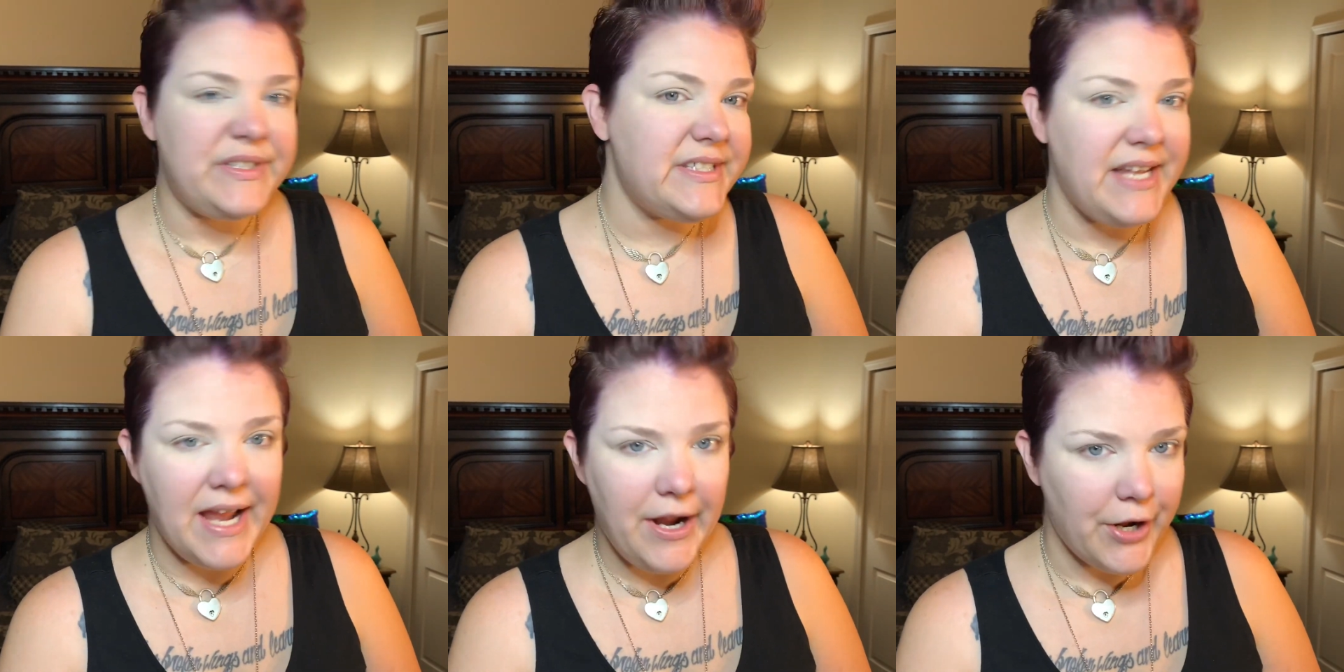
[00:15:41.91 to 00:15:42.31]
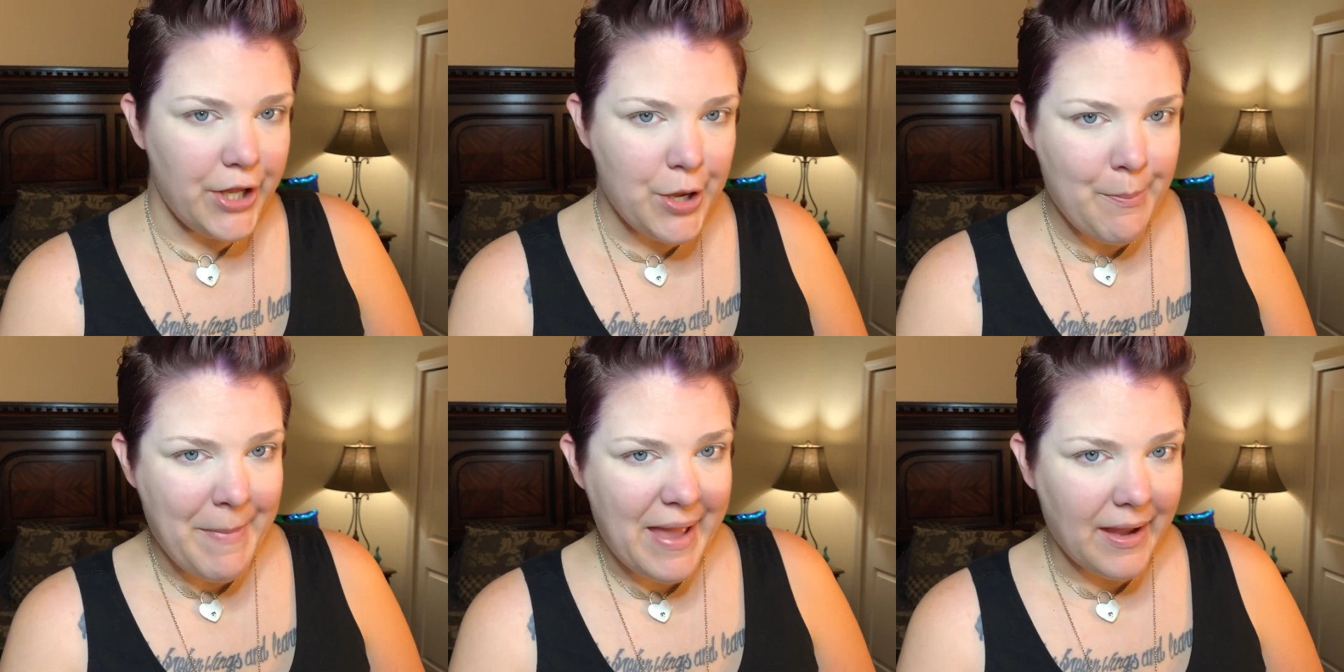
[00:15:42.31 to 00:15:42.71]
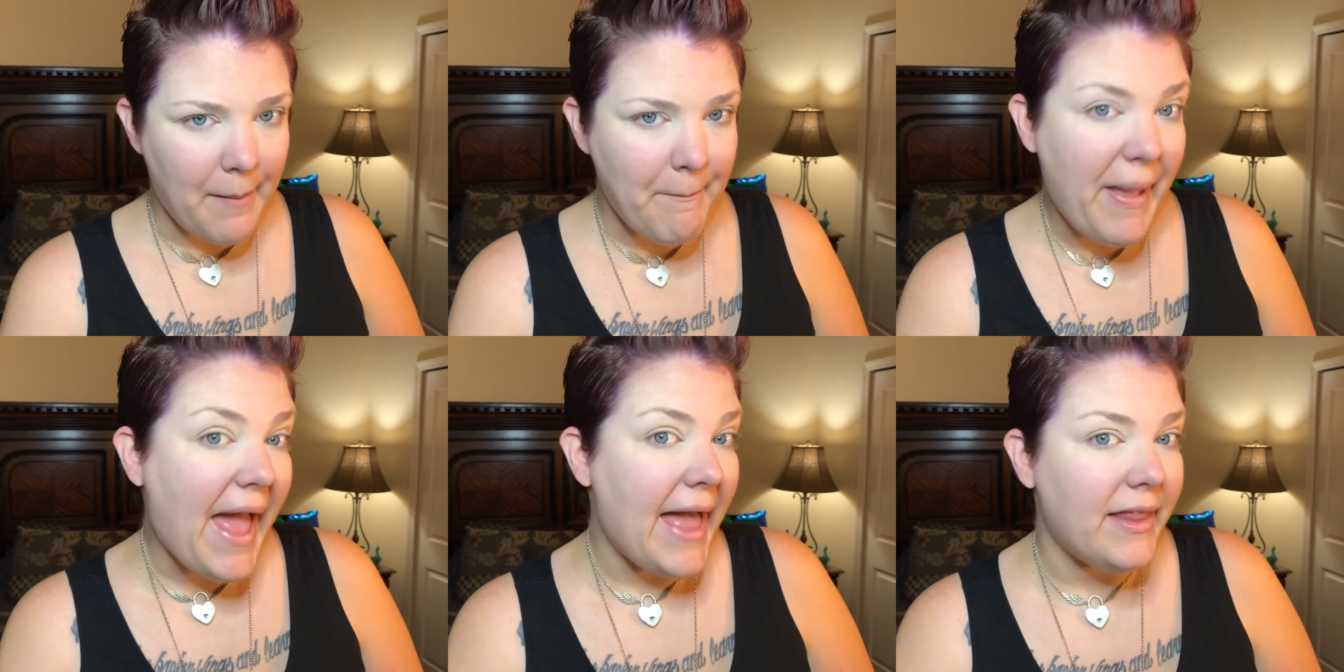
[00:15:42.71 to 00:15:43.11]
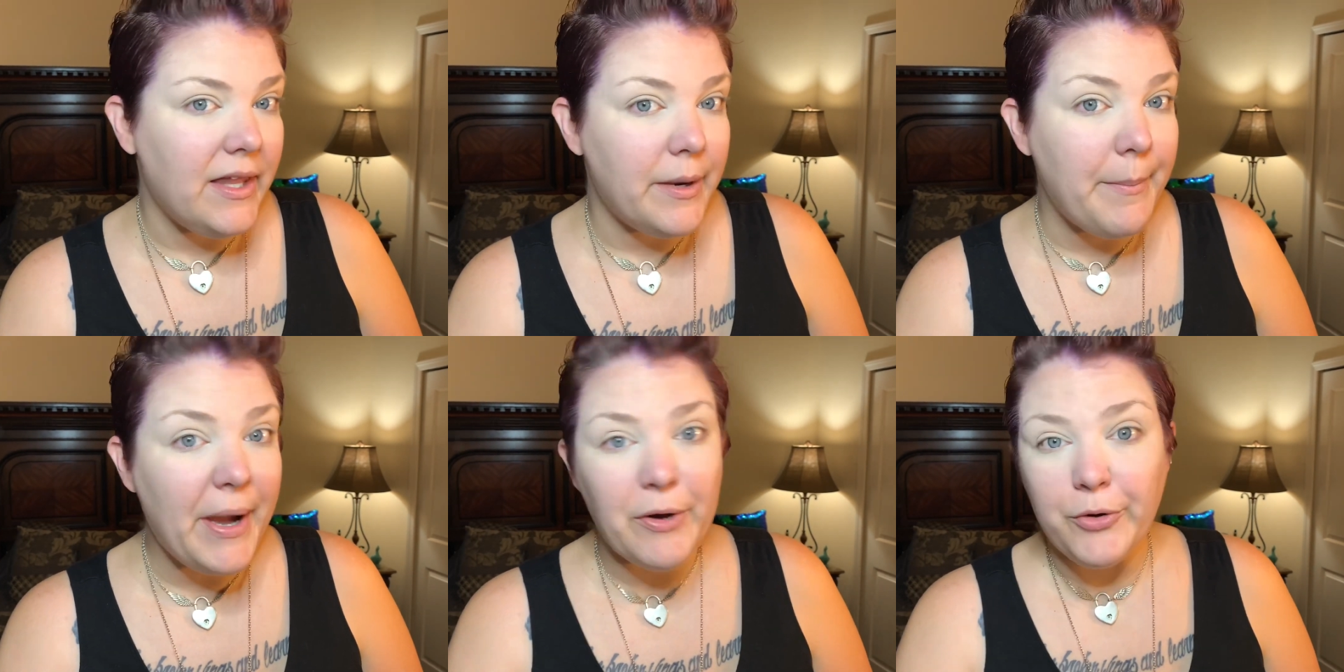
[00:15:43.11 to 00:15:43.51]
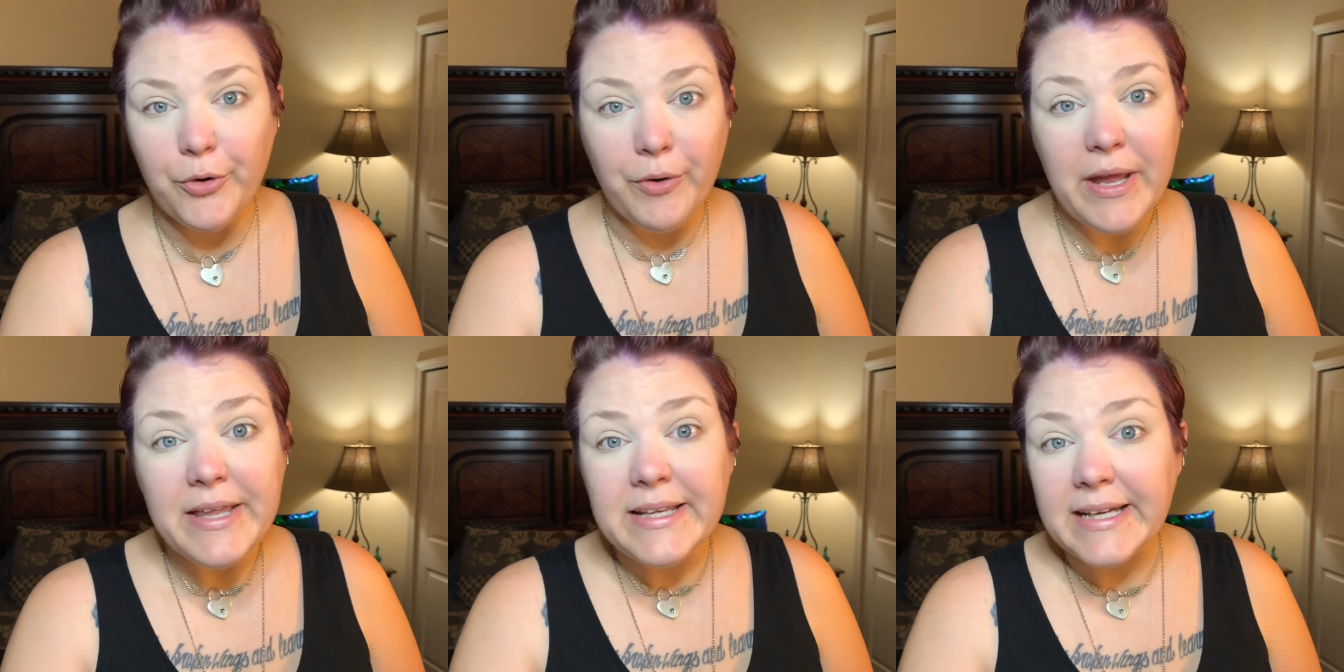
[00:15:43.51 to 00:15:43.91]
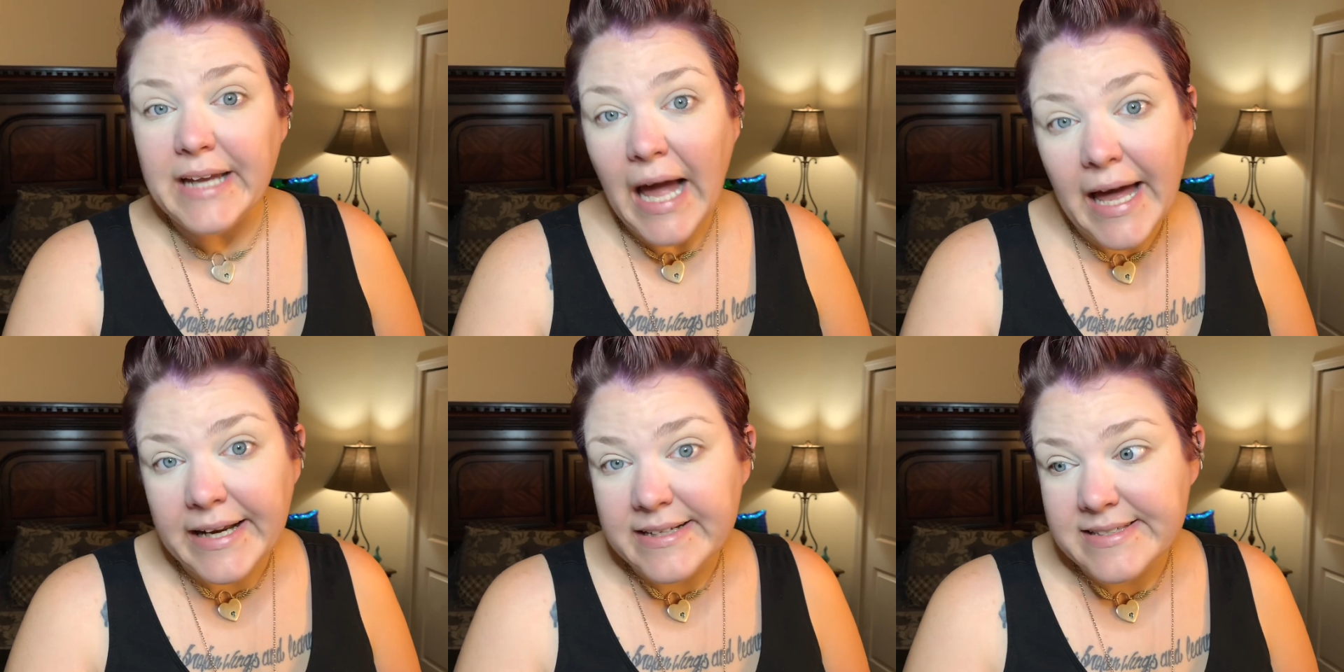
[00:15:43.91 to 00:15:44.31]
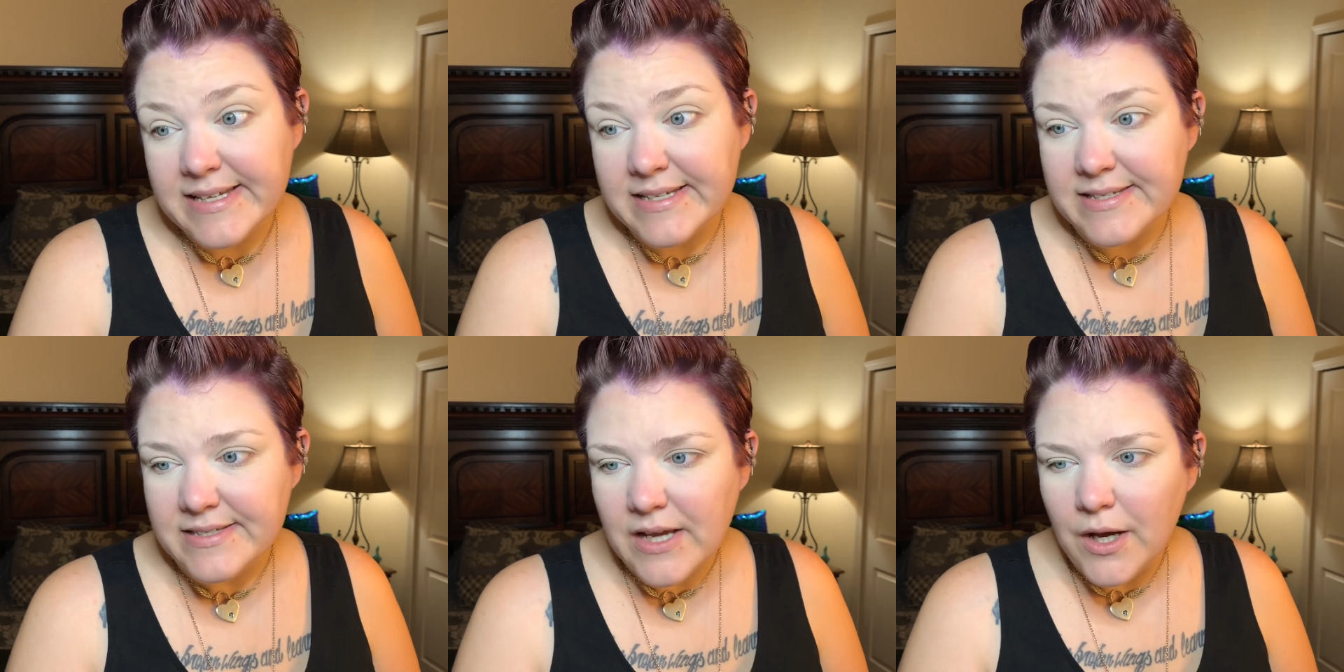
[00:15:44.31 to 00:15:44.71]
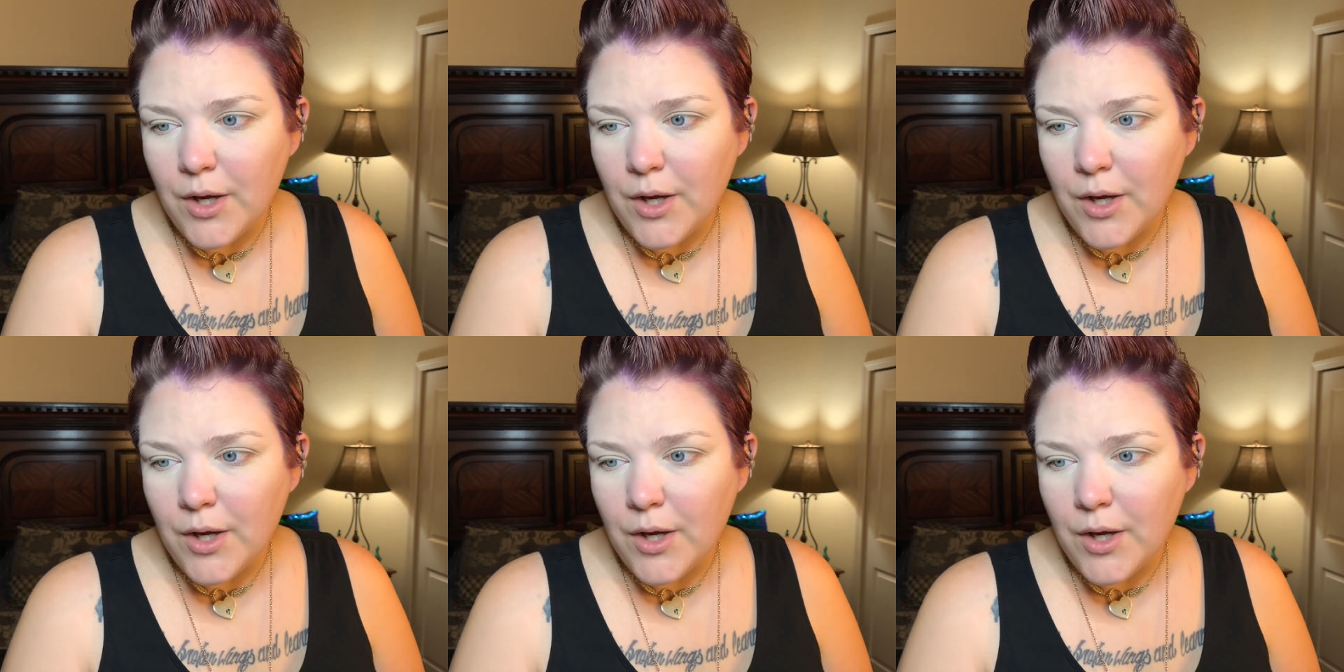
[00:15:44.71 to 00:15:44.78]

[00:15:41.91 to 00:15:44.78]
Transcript: dare you make a palette about Greek goddesses